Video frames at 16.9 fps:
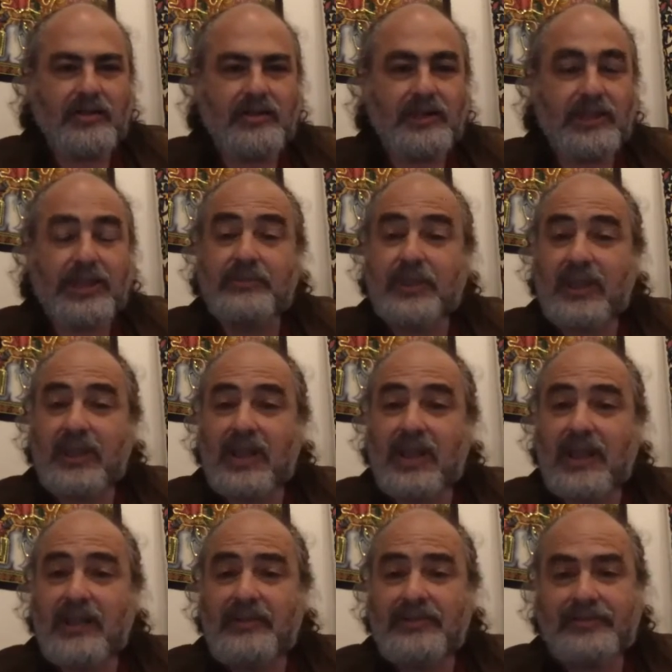in my
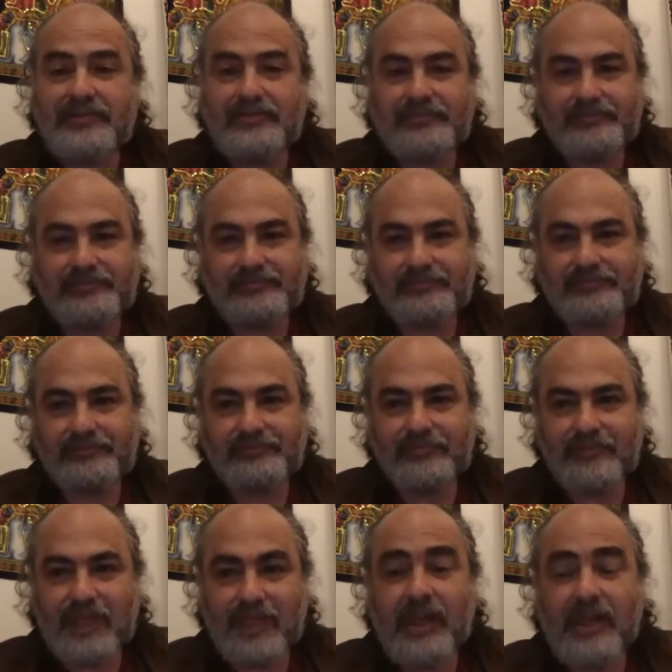life.
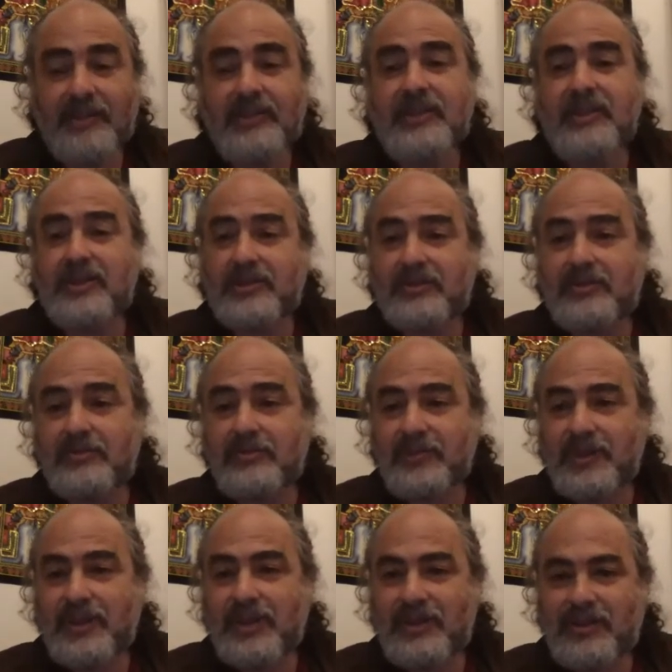I did
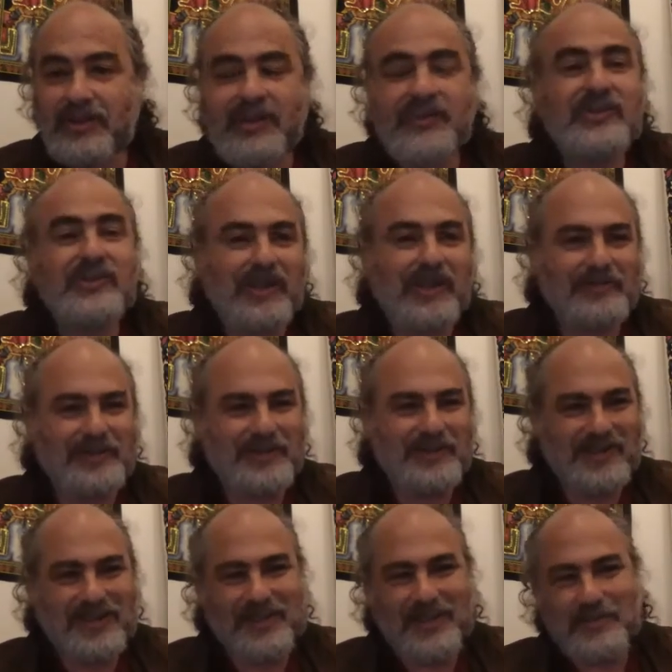when as Afka
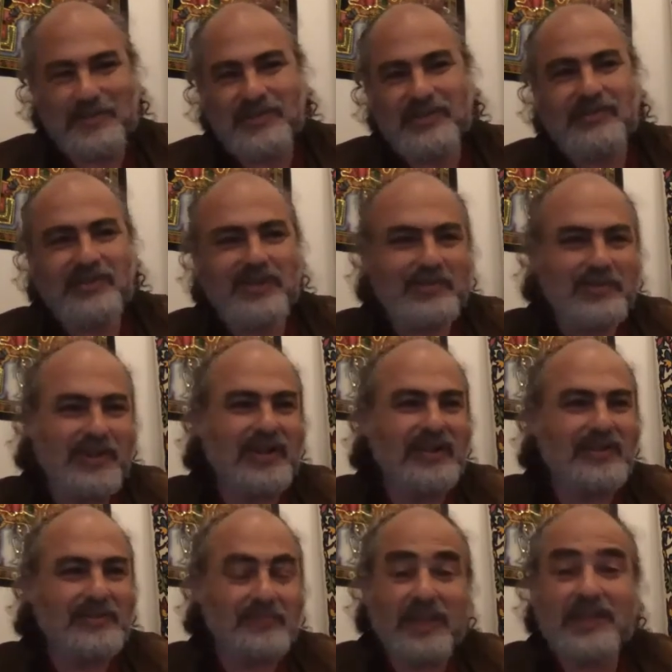said, I was a
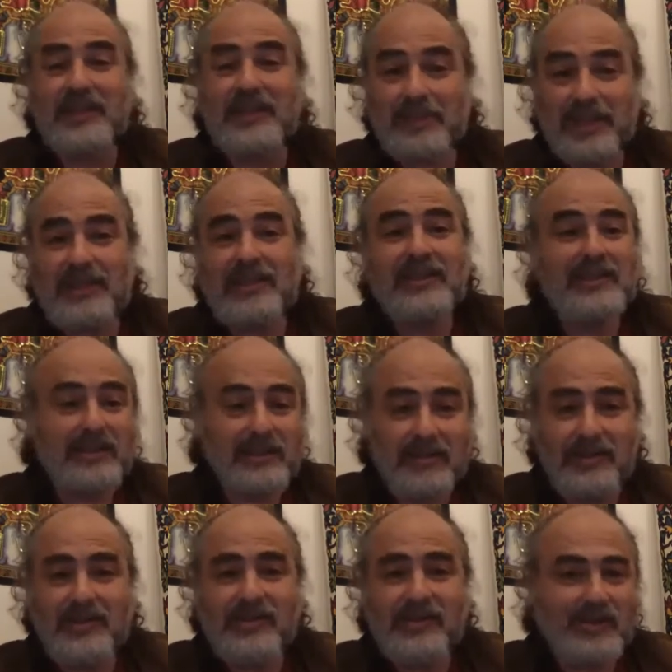rabbi many, many
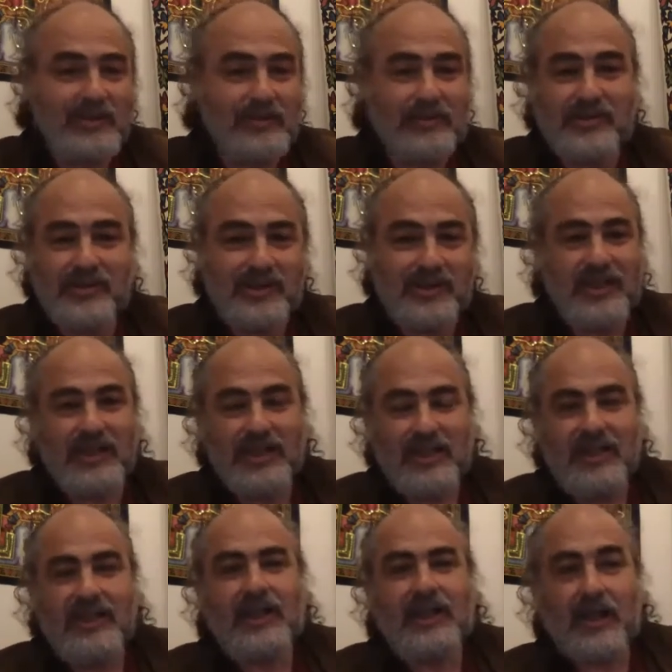years. I was
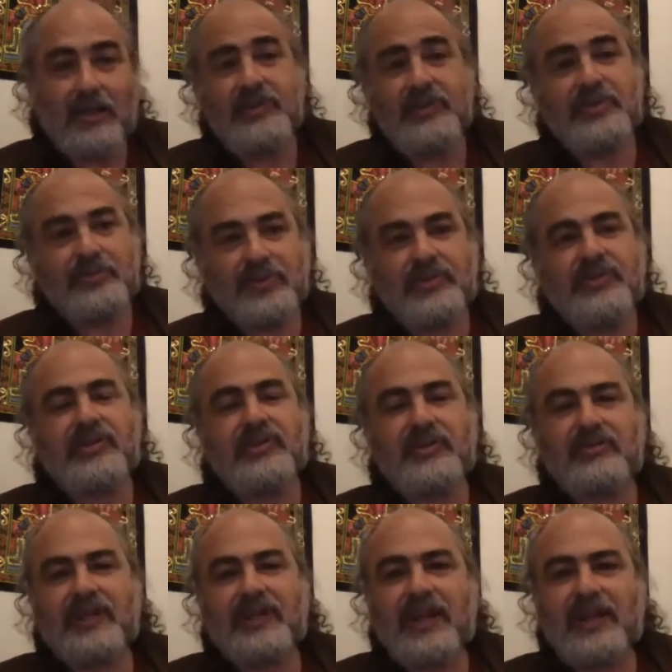a person
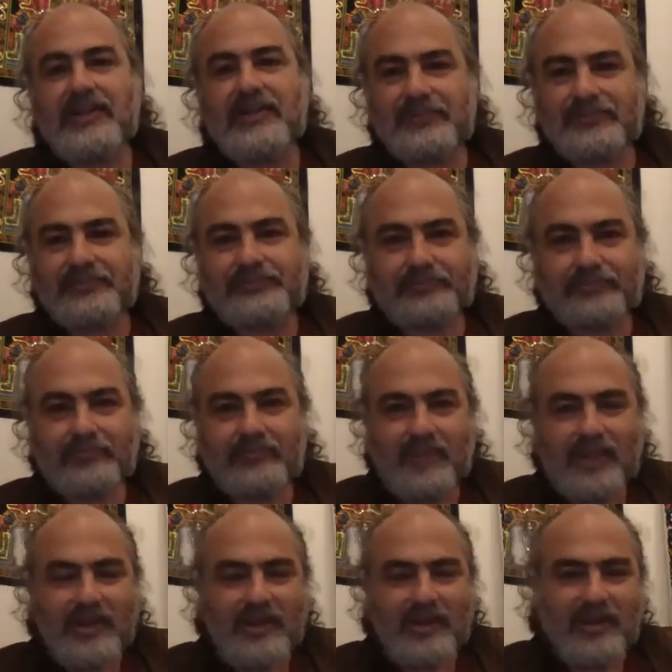of light,
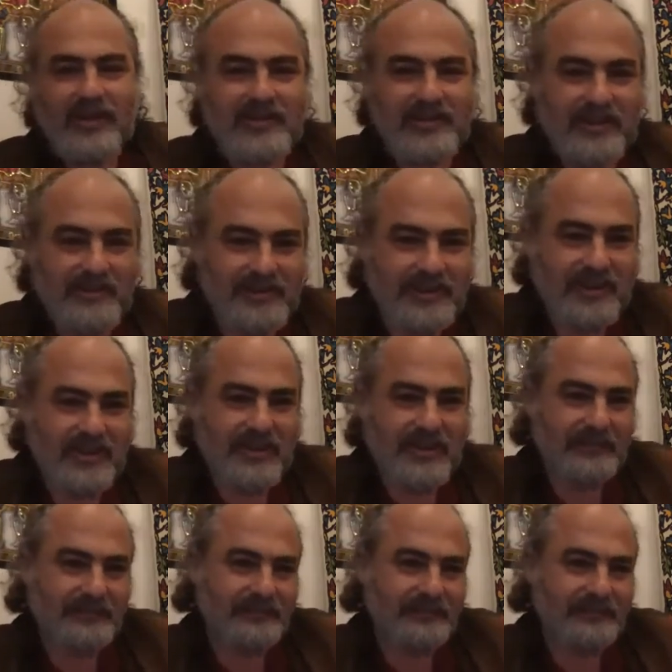definitely,